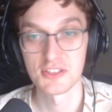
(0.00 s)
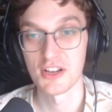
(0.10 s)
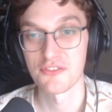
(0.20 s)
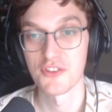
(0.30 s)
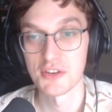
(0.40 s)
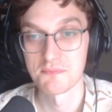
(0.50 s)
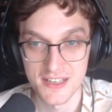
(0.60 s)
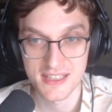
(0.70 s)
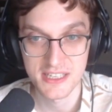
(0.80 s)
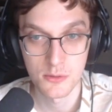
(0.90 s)
a lot of fun.
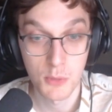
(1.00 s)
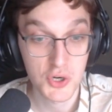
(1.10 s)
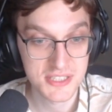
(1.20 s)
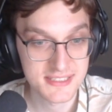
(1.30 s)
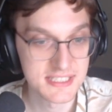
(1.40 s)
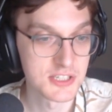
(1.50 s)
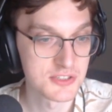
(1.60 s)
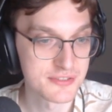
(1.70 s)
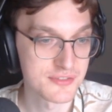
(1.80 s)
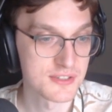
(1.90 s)
Thank you to Marty
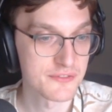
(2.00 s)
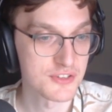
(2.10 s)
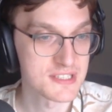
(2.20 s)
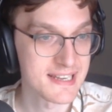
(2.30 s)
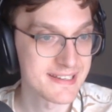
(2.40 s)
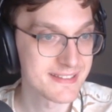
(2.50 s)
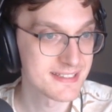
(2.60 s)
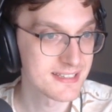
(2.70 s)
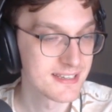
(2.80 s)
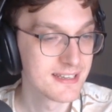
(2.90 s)
Sears for setting
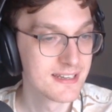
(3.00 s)
this.